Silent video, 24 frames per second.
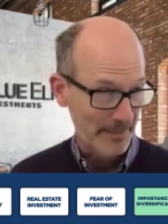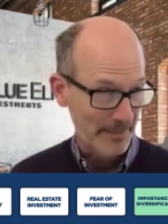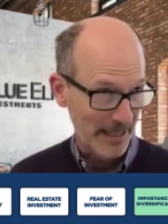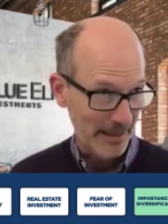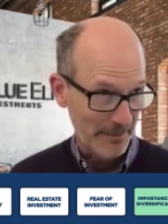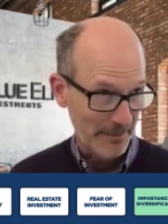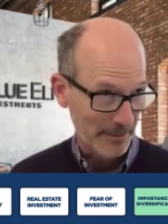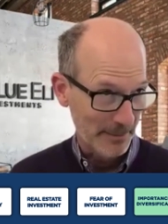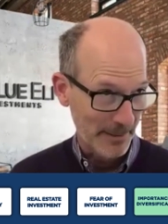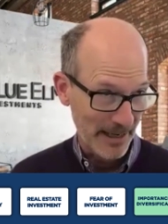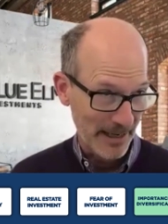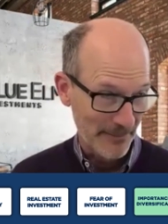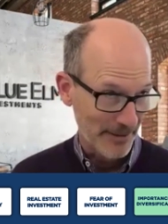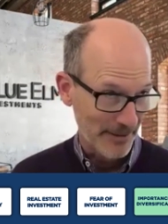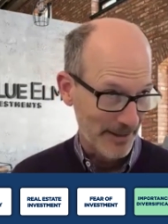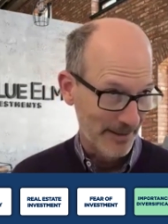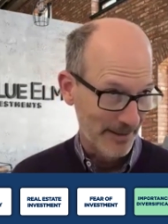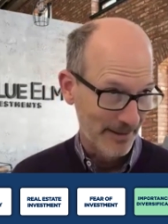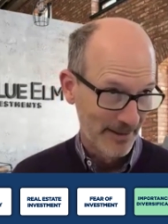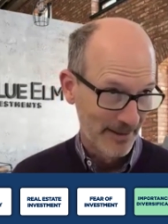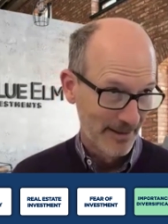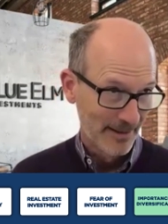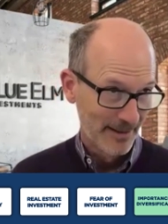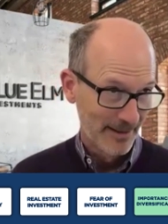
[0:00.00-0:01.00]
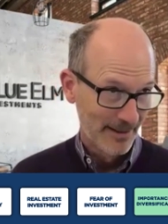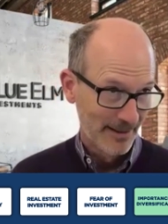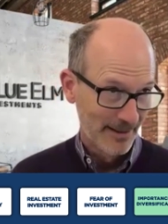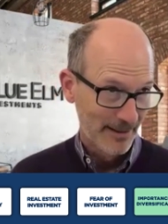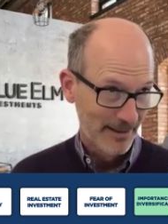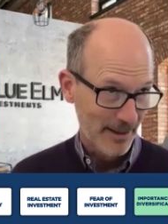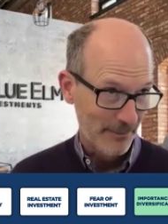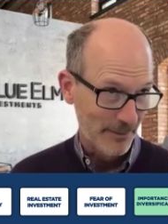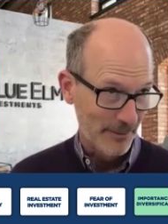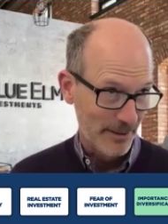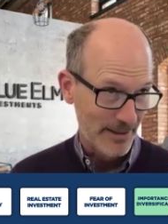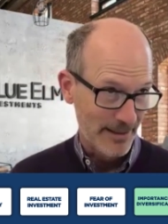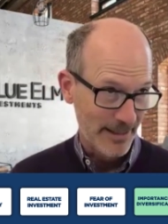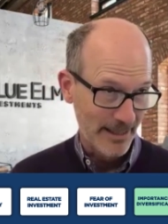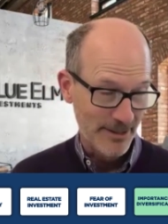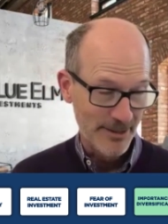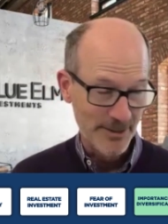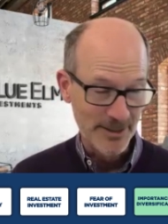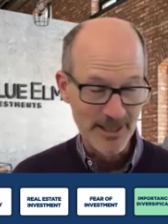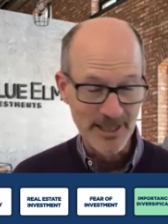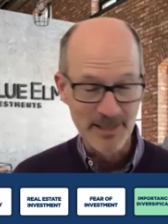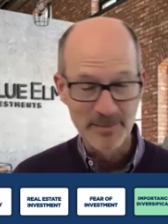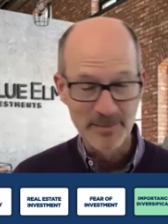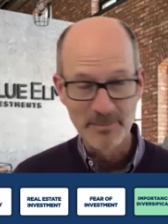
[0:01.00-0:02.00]
I mean, I remember having
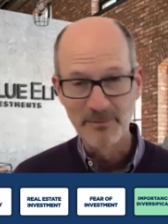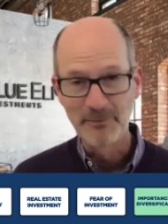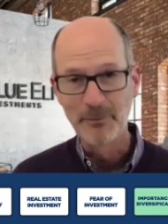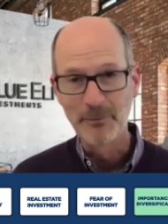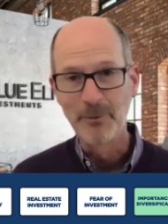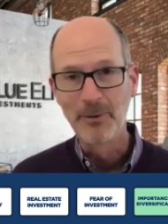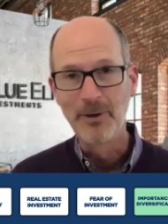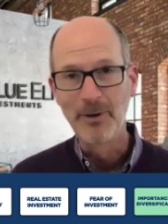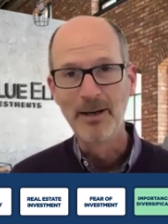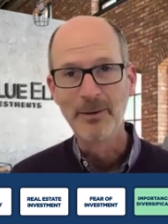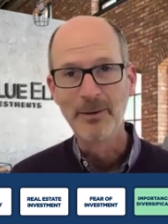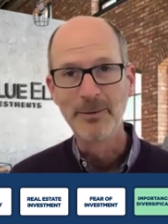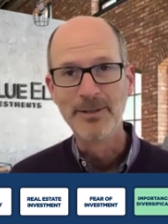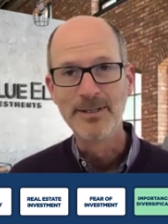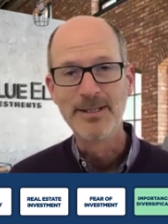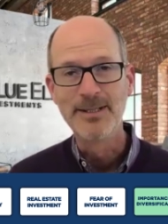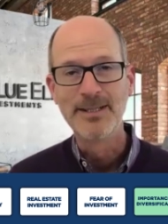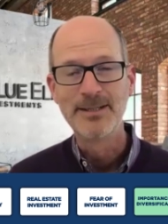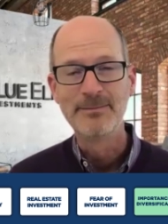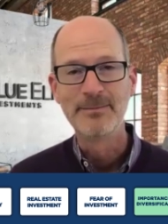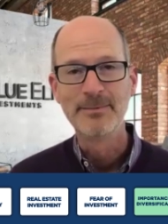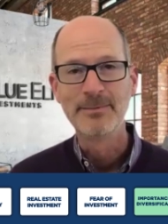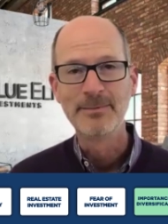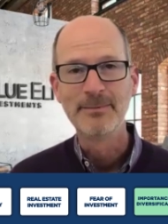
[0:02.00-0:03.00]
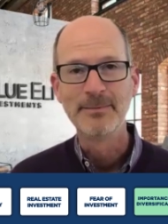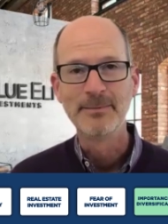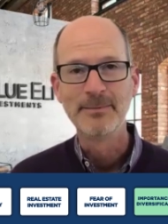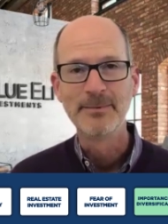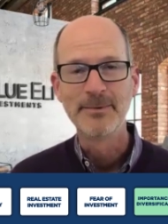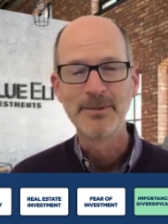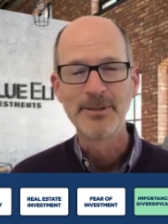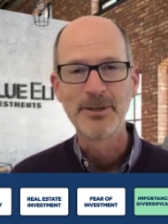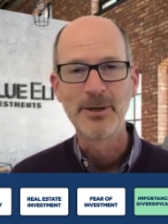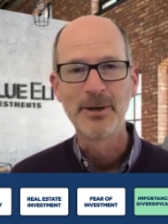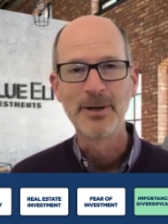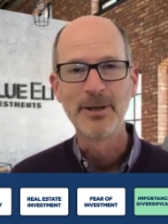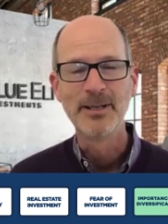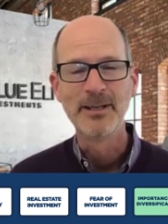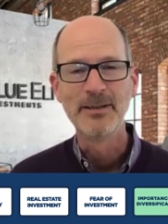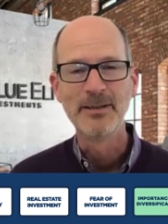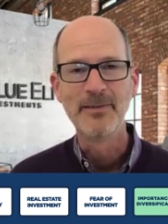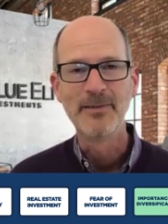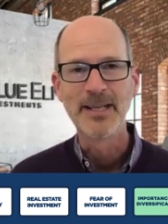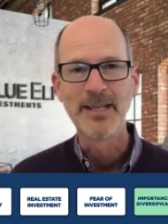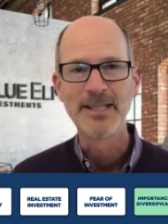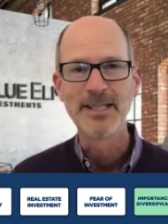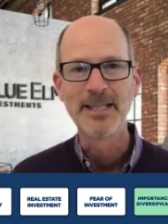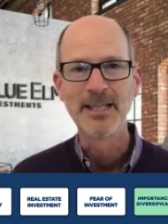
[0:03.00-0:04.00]
conversations before I was started
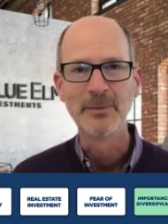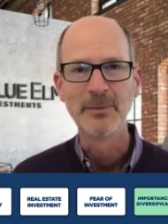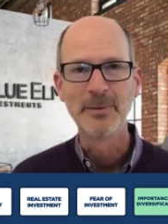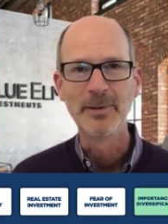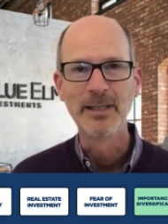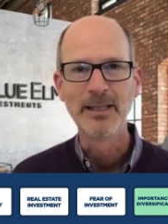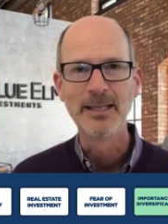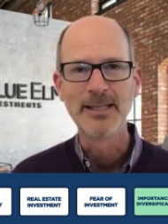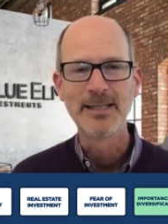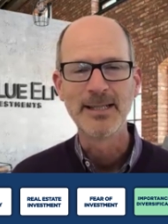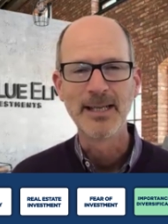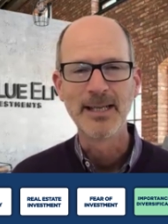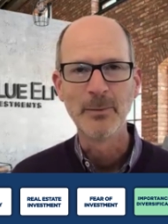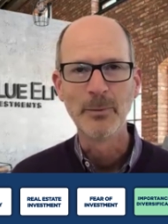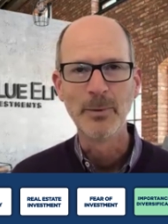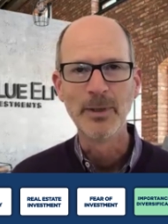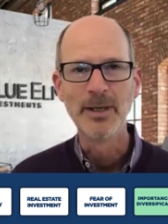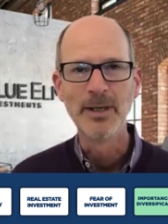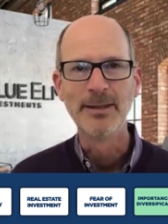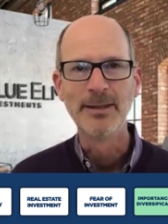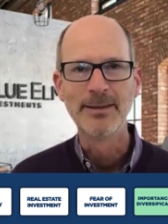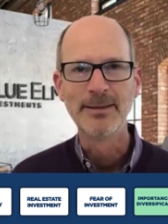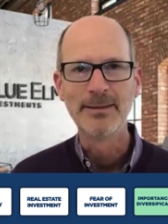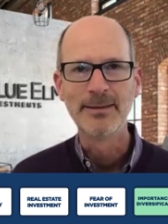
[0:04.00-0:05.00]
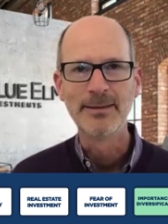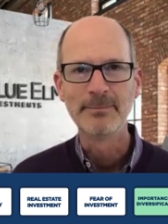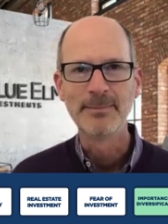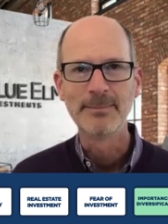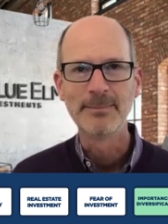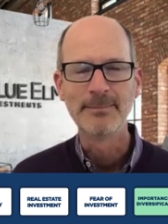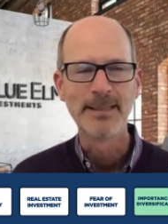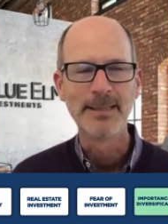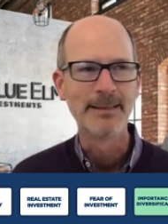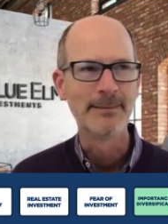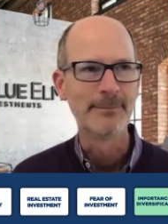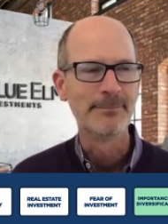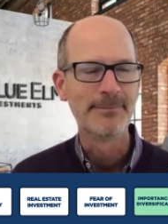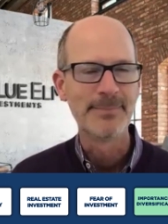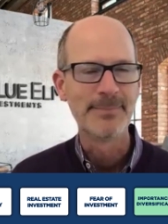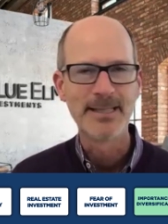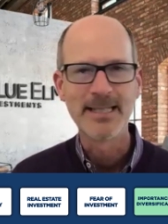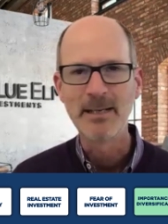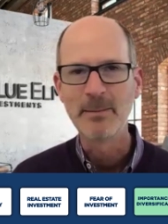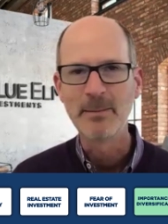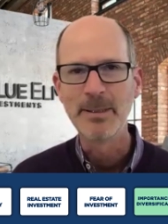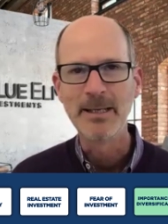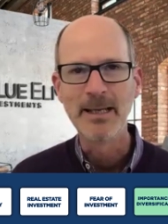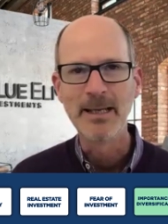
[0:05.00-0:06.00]
investing in real estate with uh,
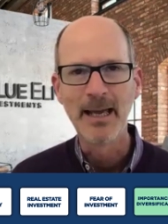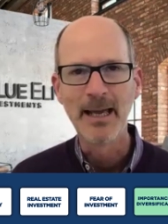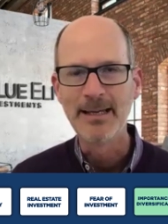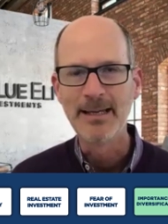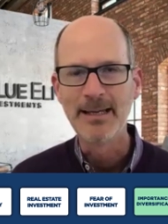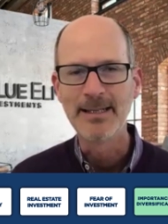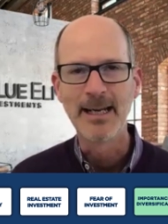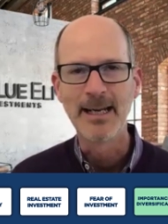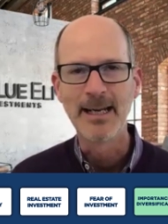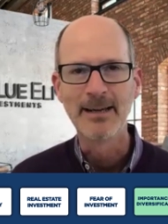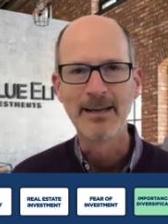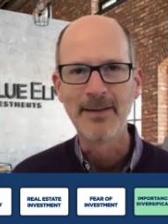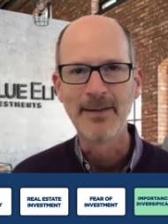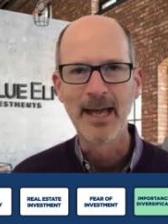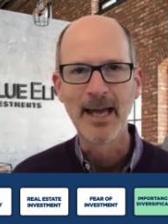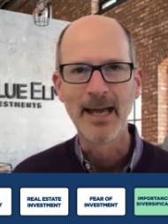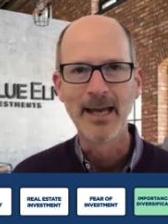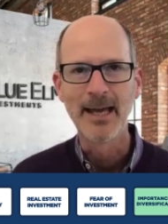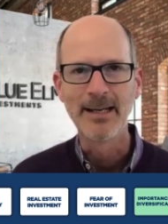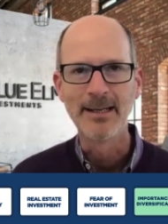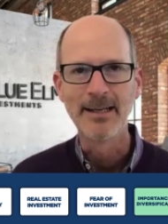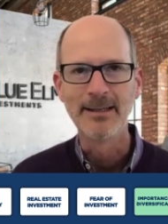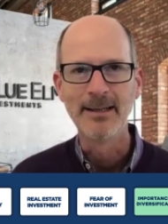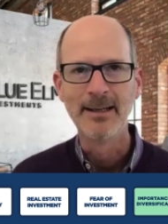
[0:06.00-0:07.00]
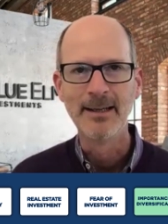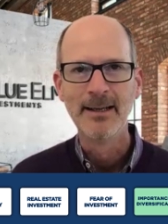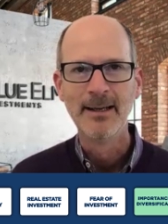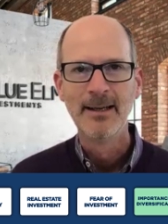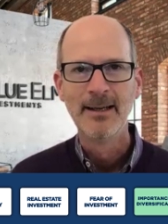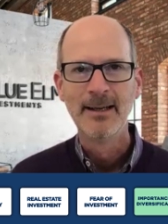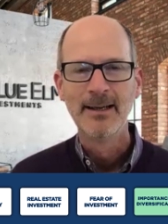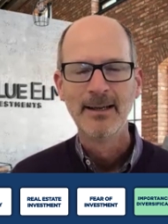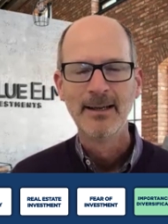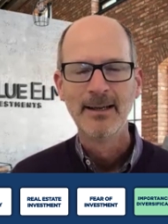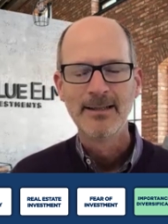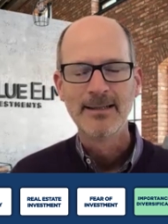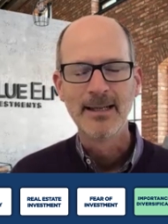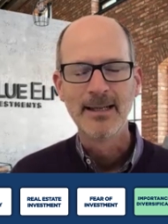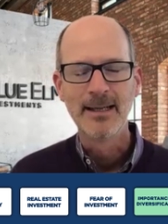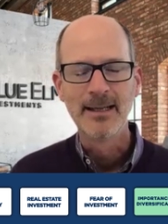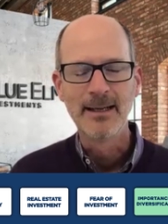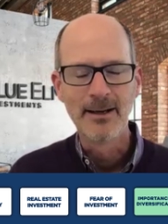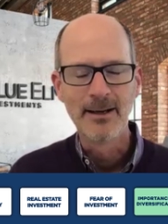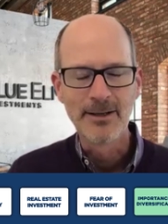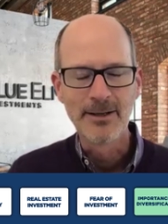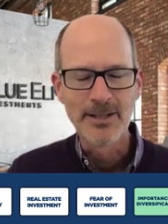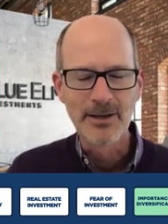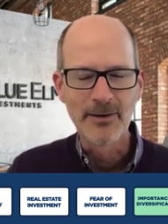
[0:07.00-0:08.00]
CPAs that I've had, and
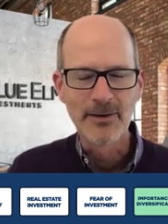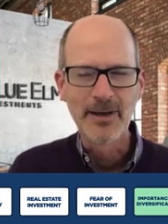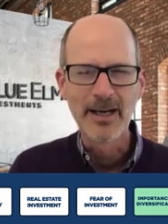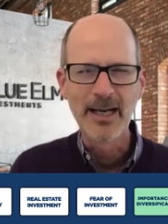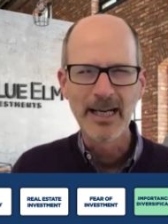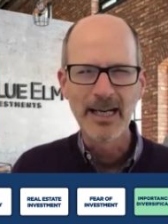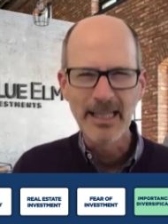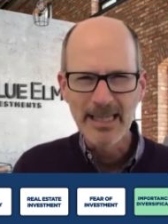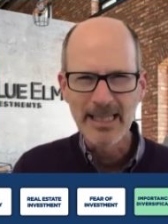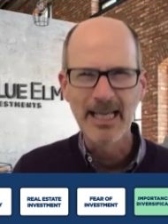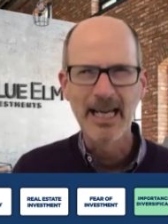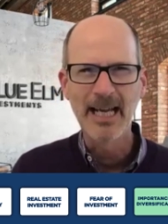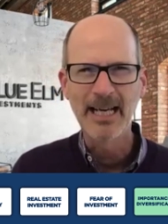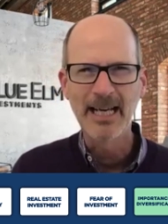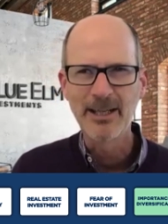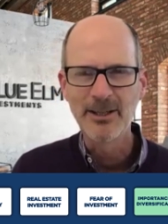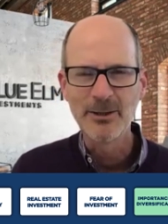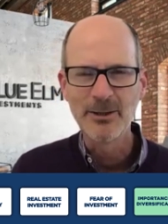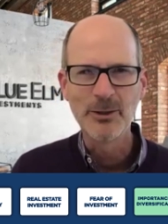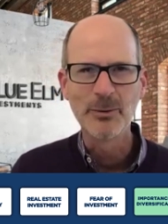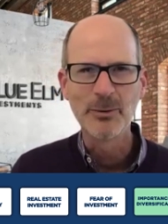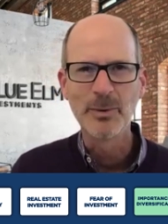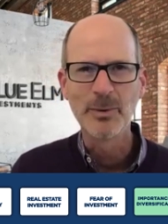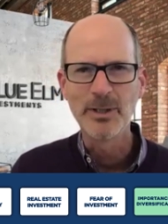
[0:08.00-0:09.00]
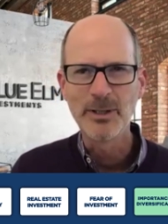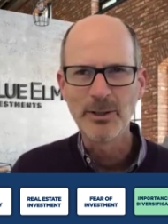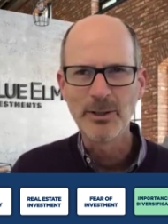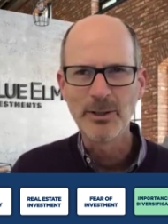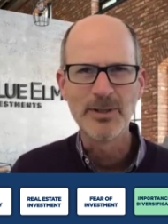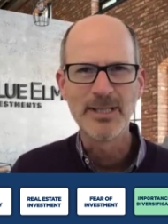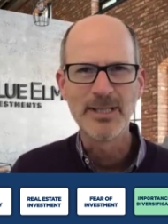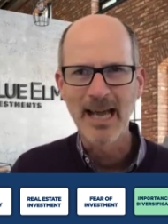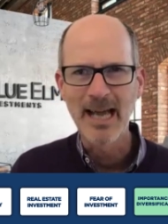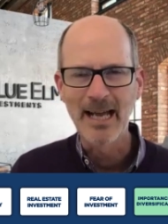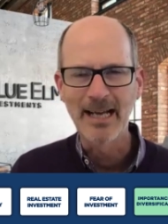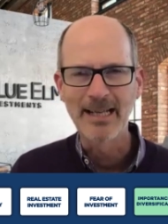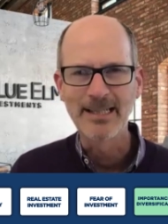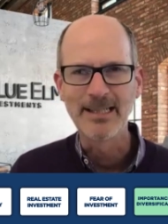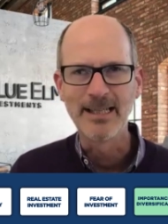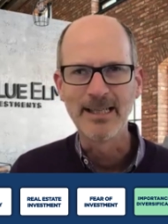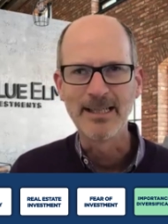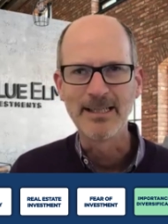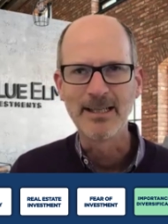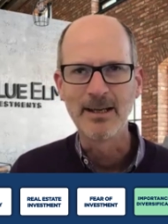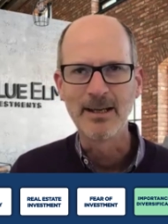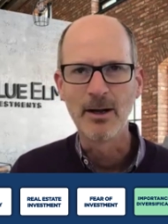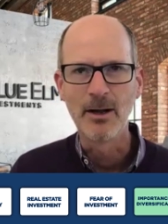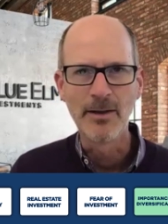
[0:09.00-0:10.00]
Saying, "Oh, is there anything I can do to reduce
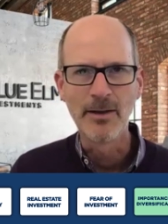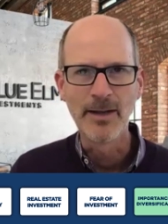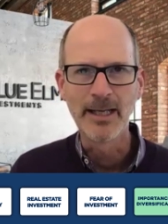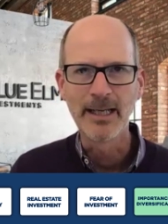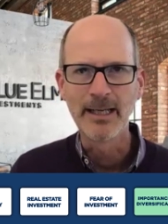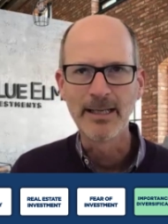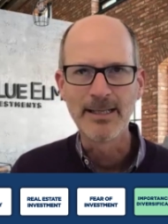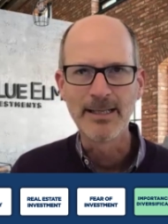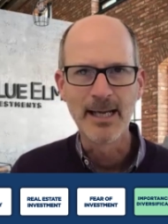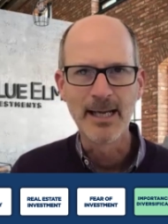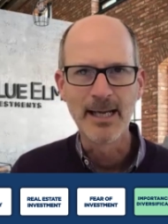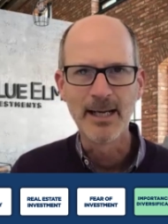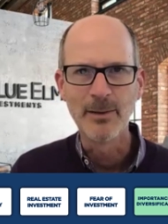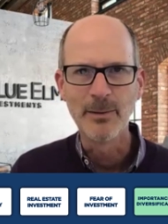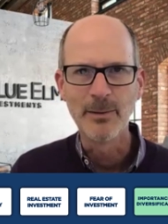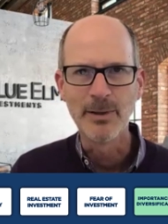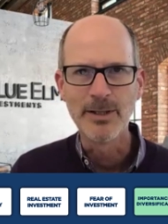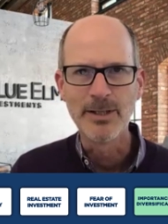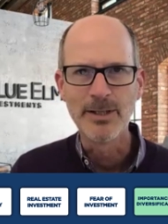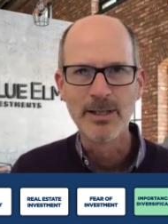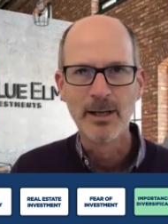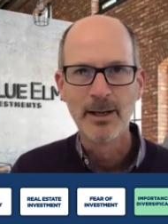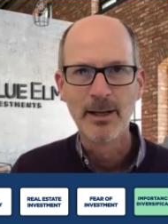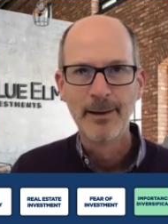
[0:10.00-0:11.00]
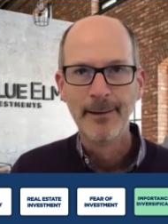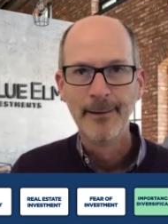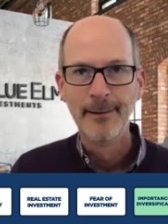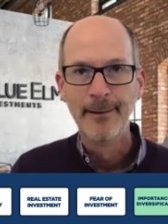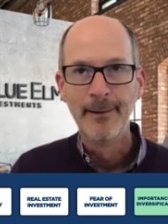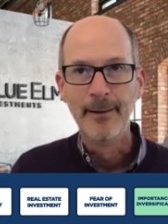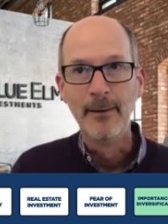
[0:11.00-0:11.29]
taxes?" And all they could say was,